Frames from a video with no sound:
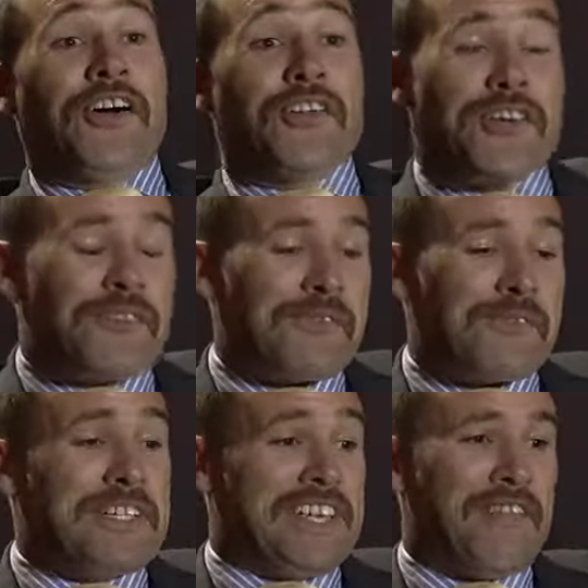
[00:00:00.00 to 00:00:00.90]
Look,
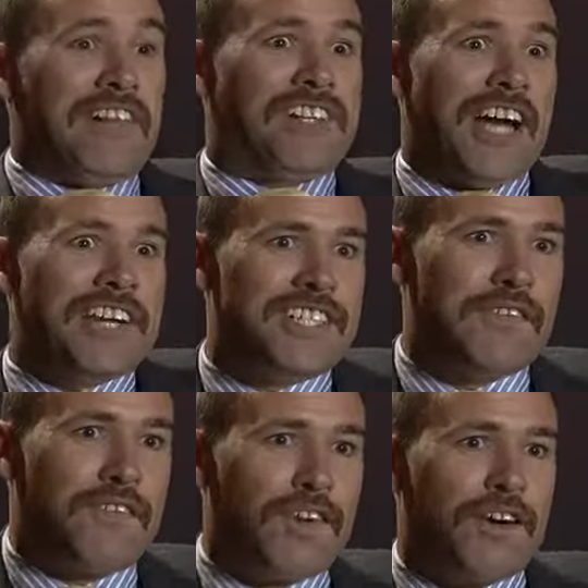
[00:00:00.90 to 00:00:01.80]
we see it really
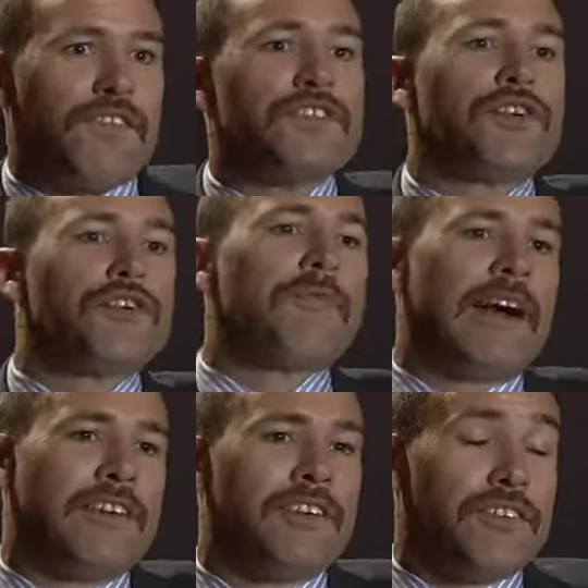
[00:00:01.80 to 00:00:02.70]
changing for two
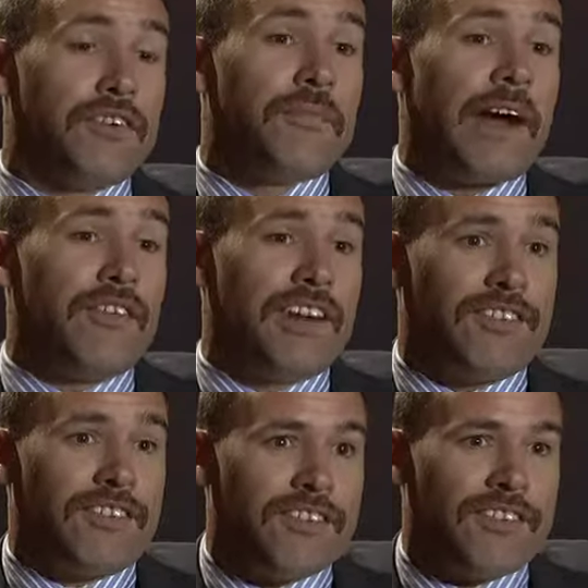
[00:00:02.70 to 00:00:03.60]
main
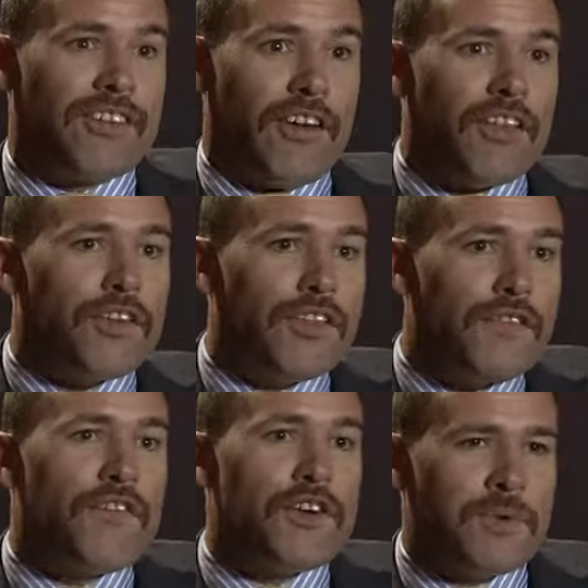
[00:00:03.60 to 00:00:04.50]
reasons.
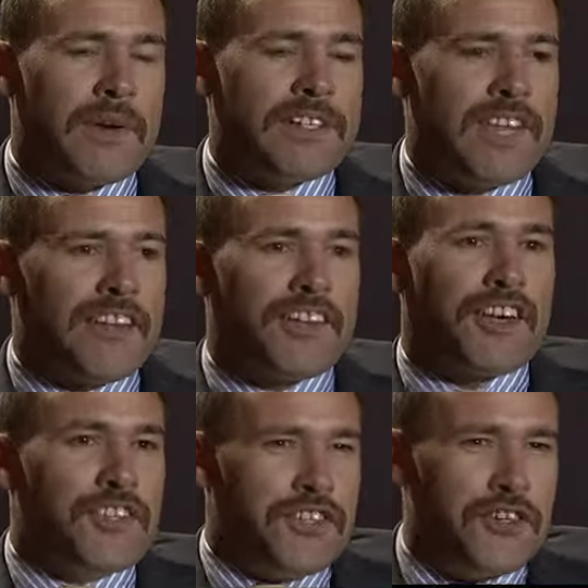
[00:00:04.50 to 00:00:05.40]
The first one is that the
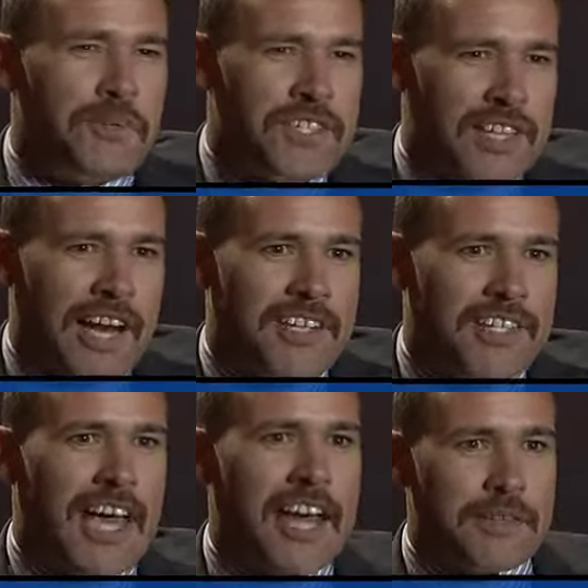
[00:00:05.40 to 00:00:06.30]
consumer's
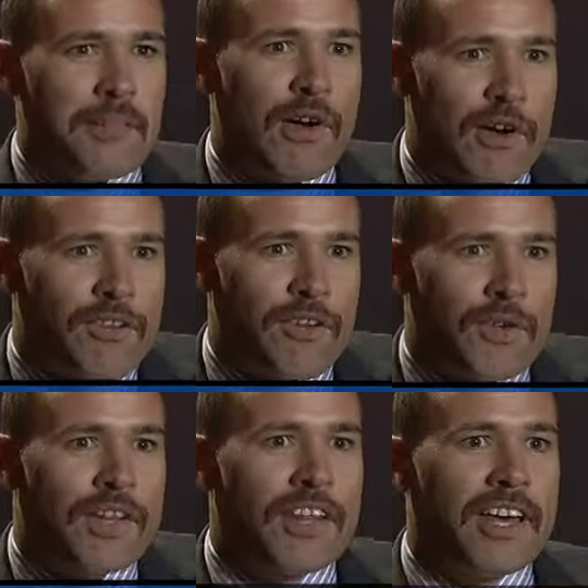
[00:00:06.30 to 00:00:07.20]
changing as a person.
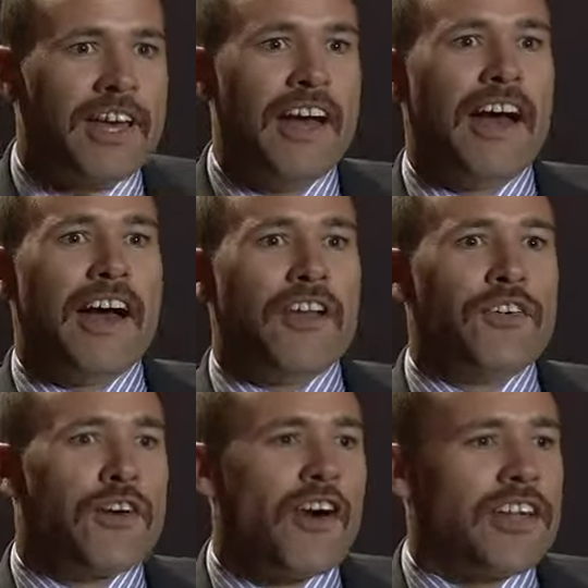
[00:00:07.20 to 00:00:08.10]
I mean, they're
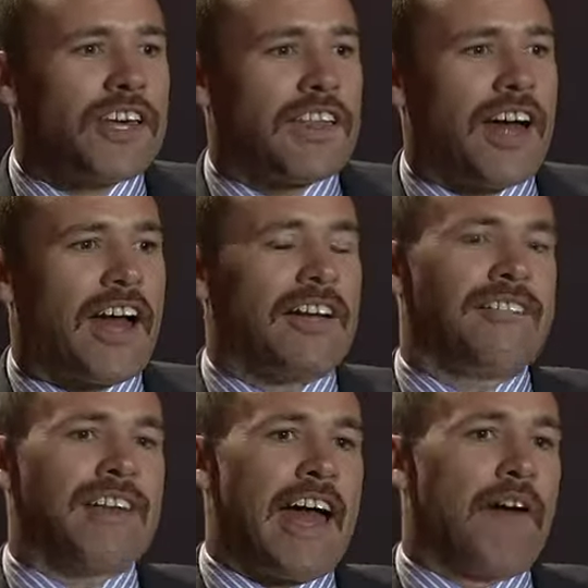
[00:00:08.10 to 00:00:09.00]
not only are
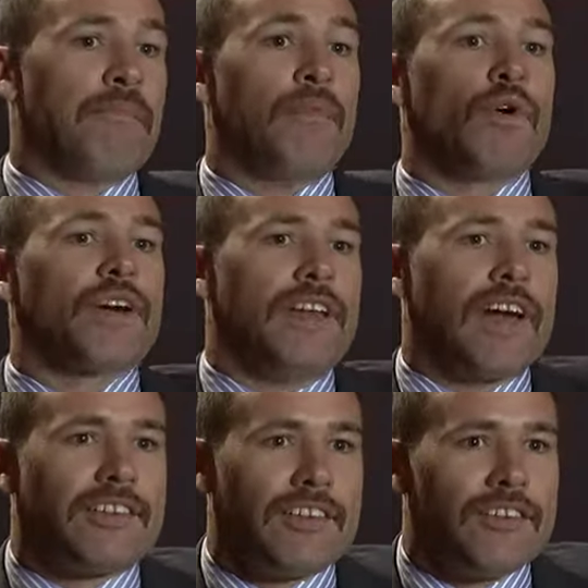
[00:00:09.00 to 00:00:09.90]
they now more
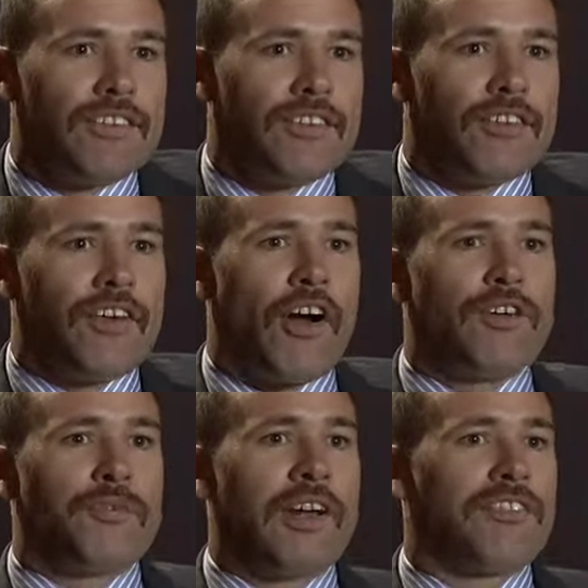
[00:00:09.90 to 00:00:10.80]
connected.
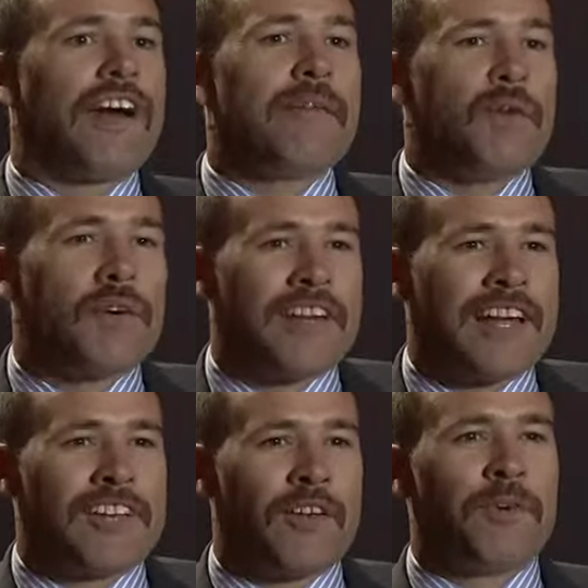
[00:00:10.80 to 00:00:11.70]
So when I say more
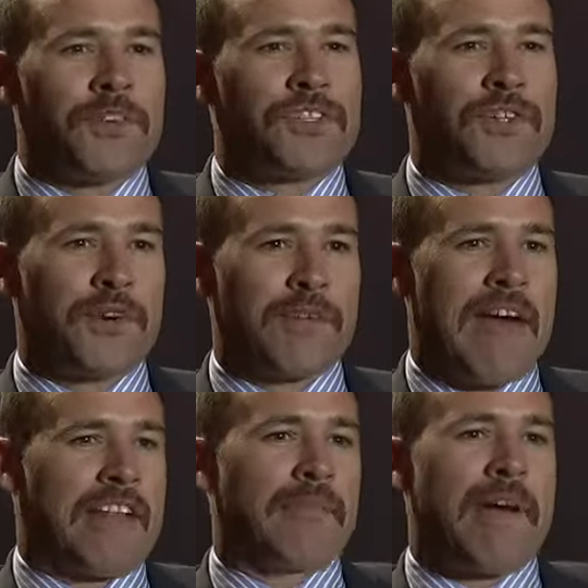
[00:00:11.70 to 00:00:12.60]
connected, I'm not just talking
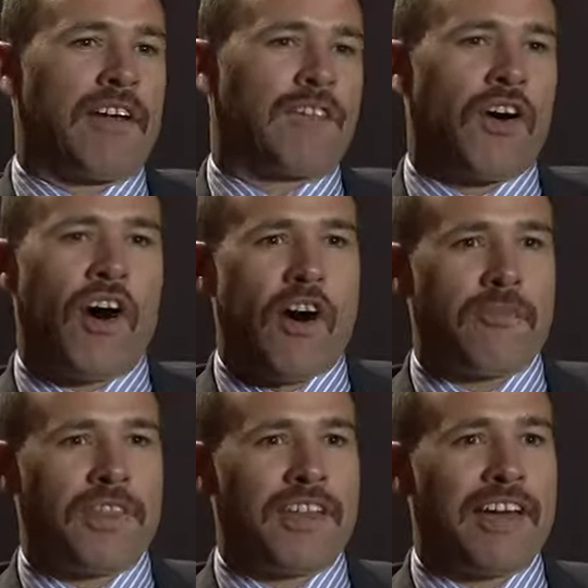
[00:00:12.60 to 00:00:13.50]
about the amount of
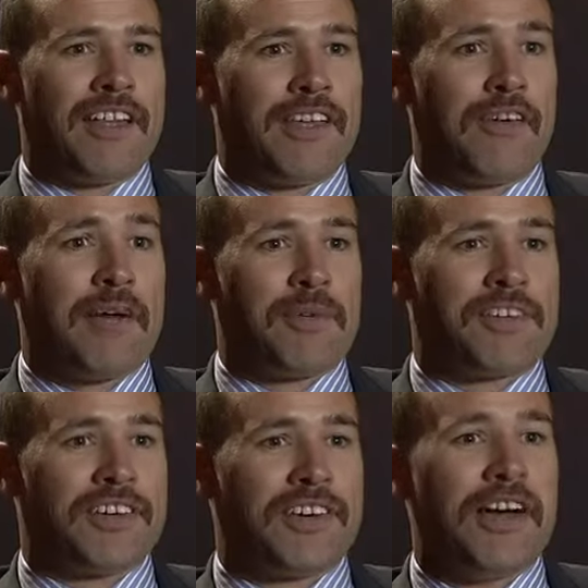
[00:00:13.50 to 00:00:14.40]
time that they're able
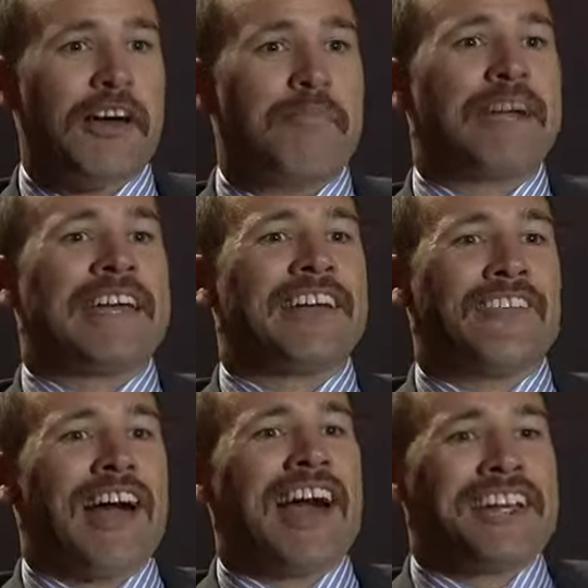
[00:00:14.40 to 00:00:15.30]
to be in
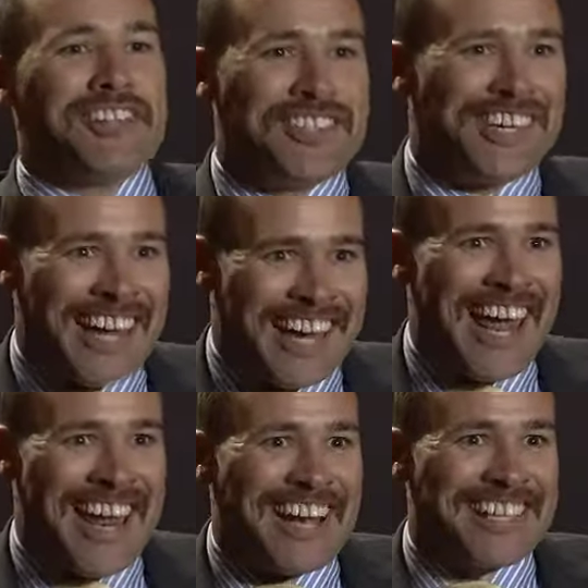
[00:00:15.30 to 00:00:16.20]
a range and
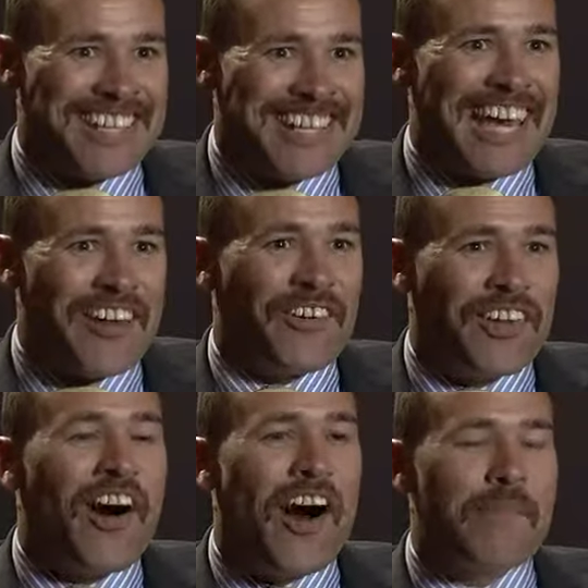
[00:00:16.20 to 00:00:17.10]
actually get
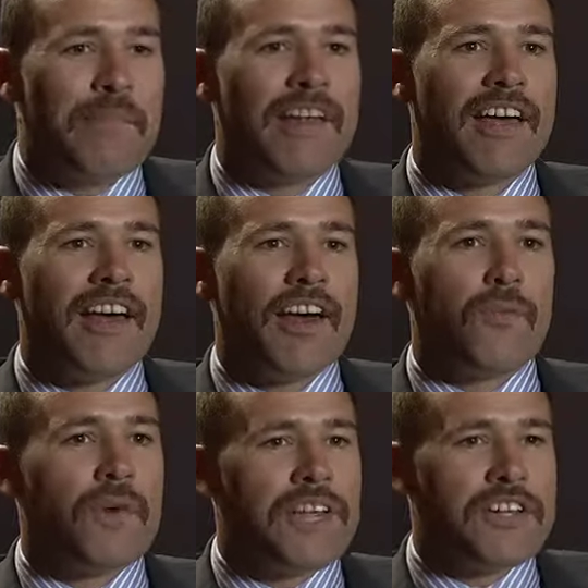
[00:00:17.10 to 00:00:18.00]
online, but
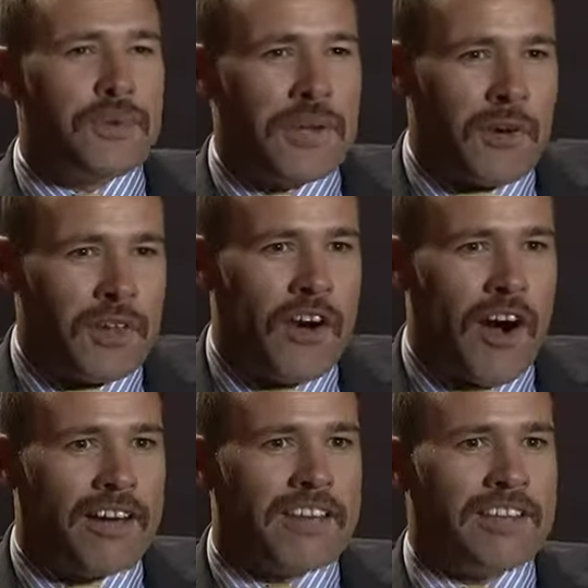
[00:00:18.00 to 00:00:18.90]
what they're doing
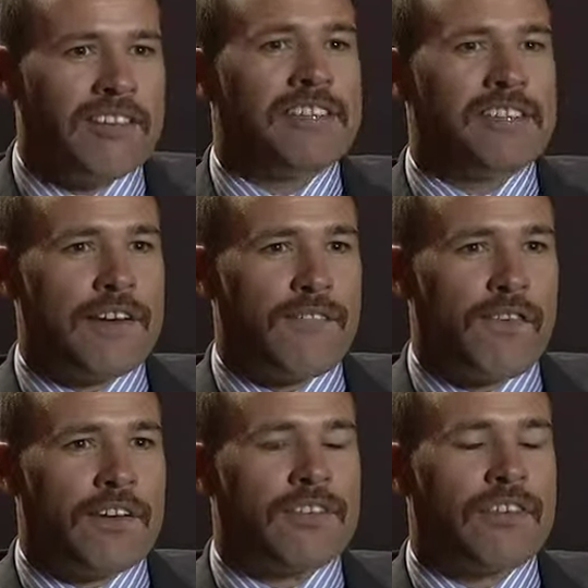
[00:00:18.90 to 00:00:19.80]
online is
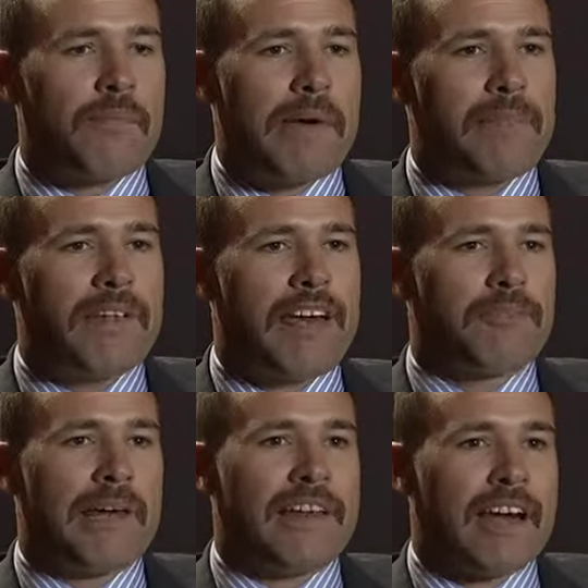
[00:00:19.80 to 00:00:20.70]
different. And so people are now
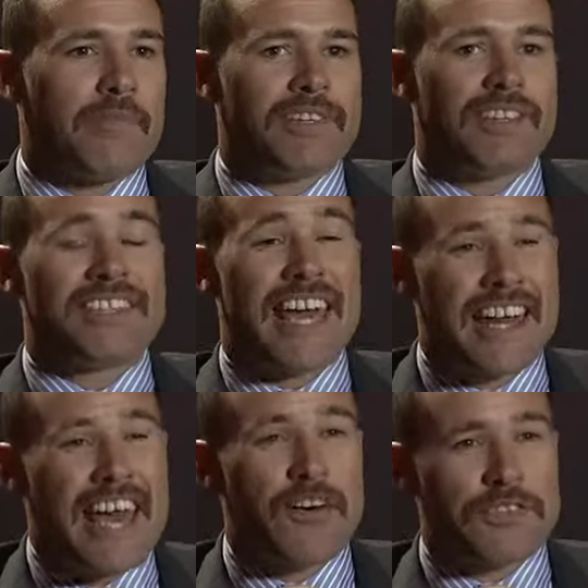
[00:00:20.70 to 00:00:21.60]
spending up to
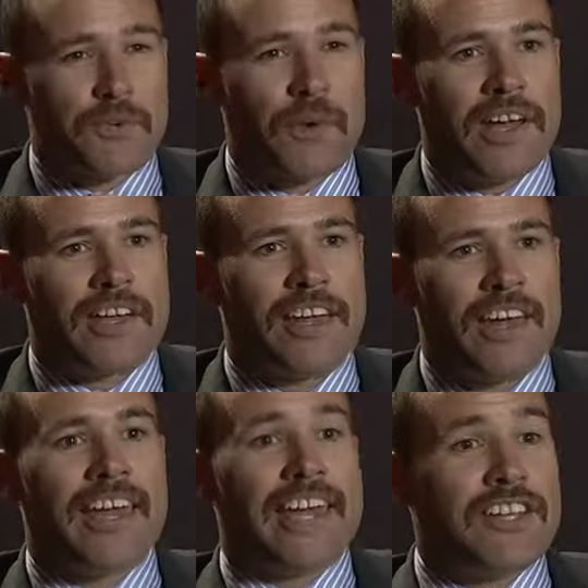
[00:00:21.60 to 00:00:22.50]
10 hours a week
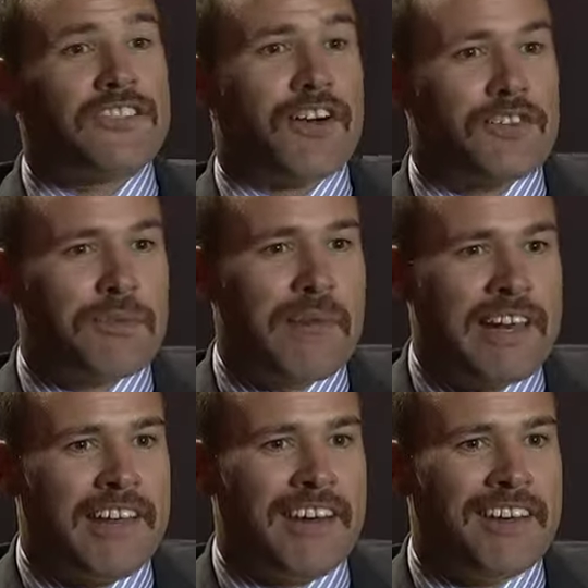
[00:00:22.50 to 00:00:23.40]
in social
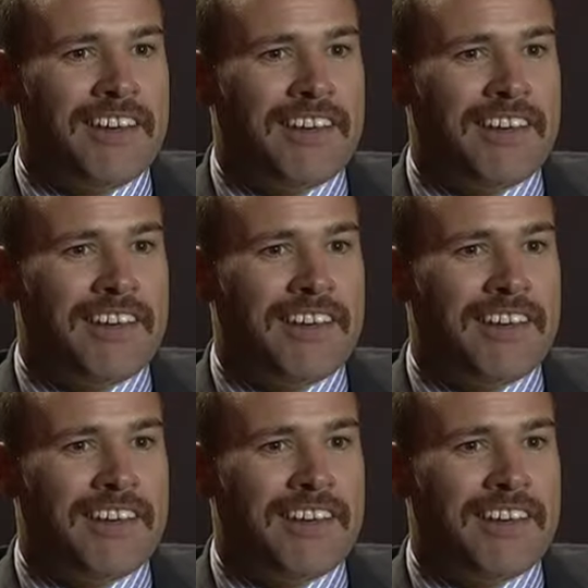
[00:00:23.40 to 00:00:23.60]
media.